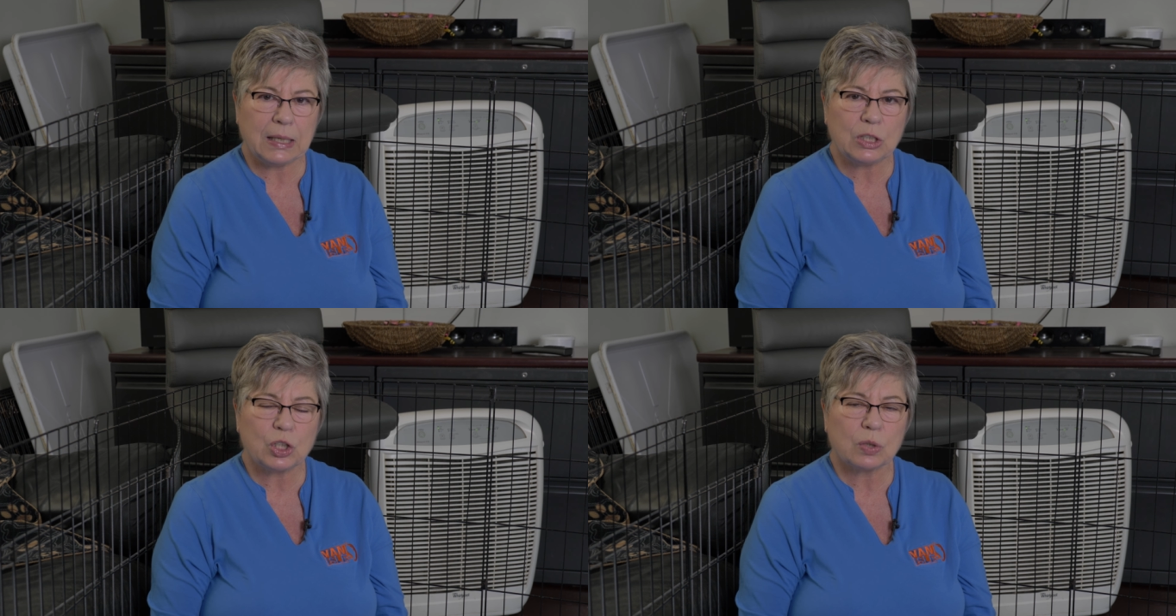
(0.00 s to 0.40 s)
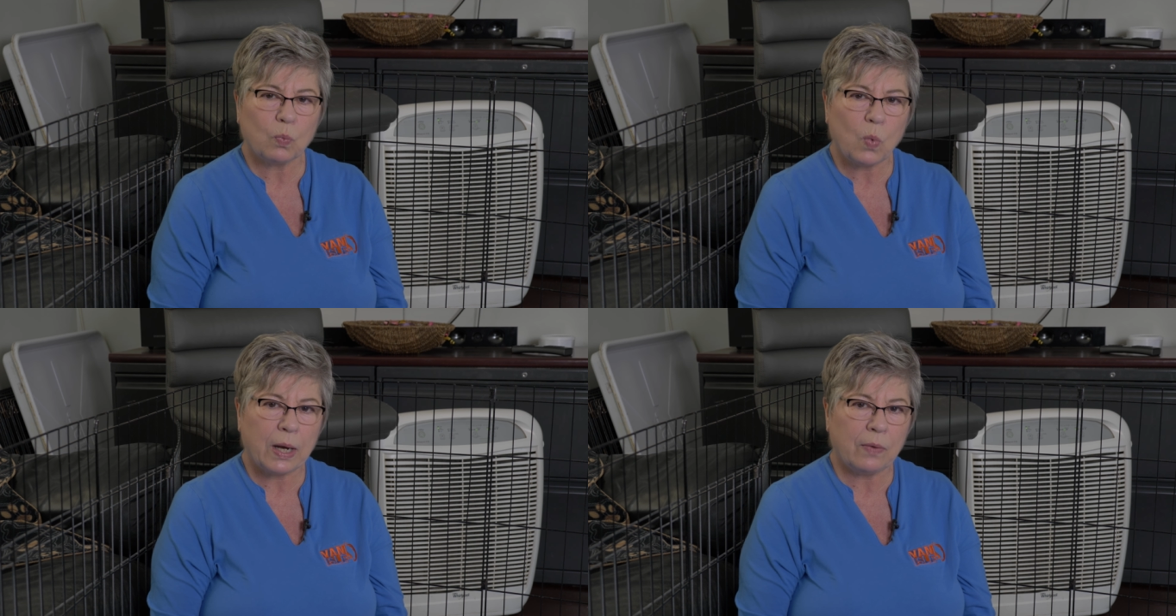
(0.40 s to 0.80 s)
each
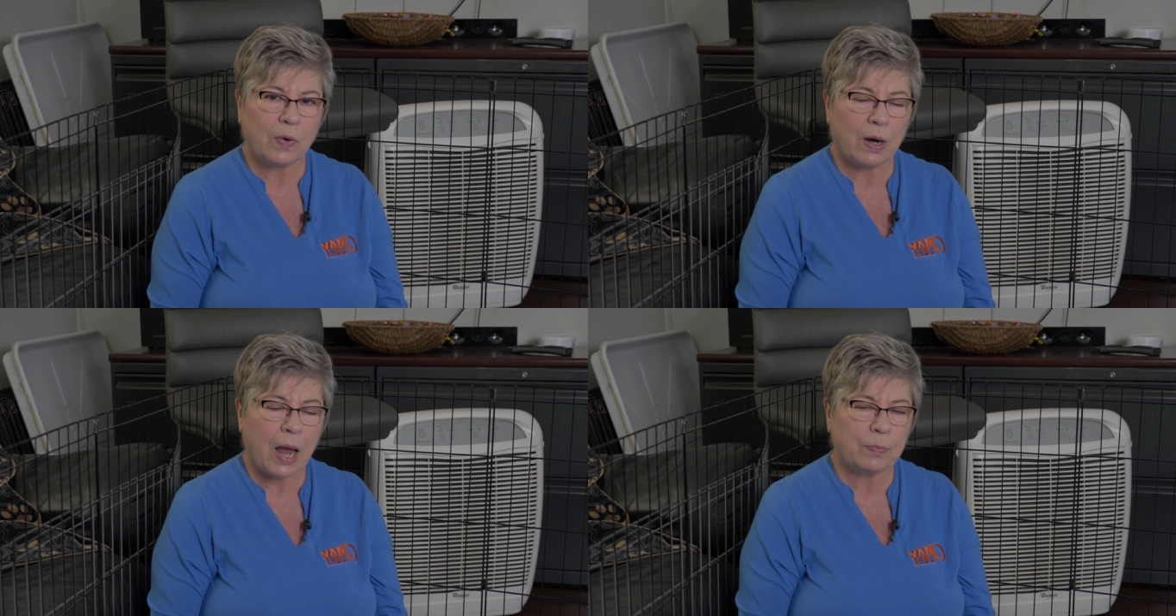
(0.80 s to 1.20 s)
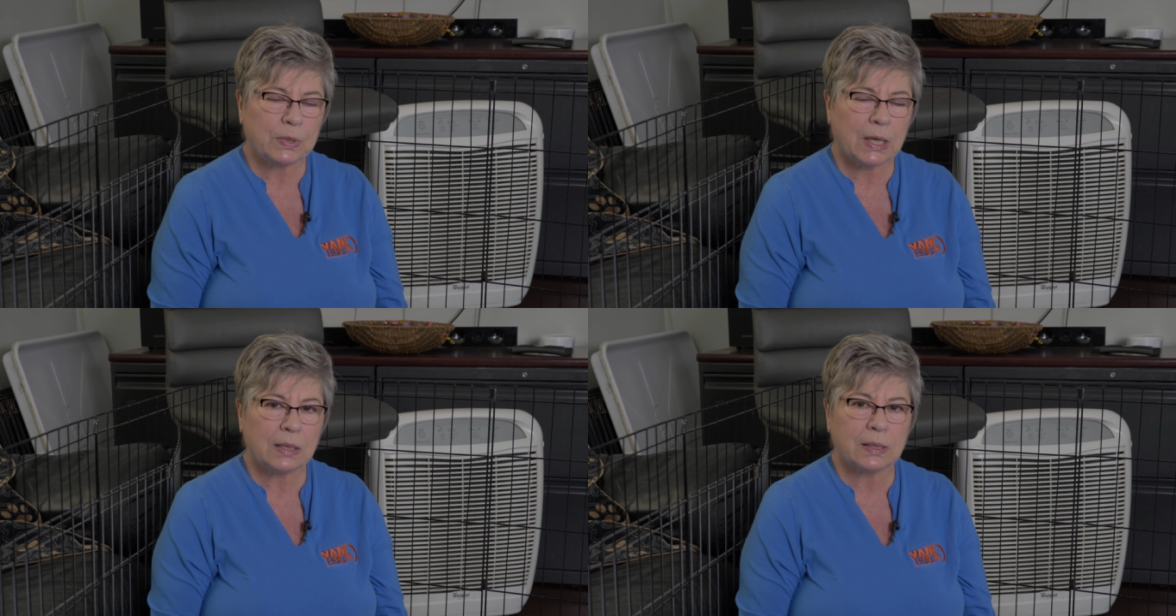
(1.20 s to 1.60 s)
one of our
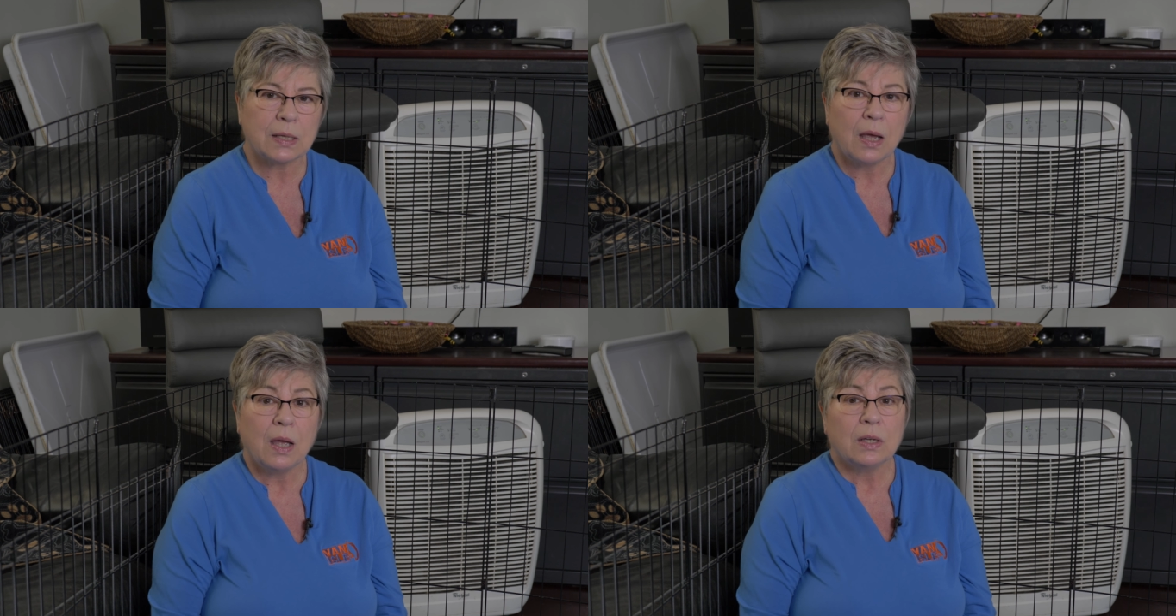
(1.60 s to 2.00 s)
updates.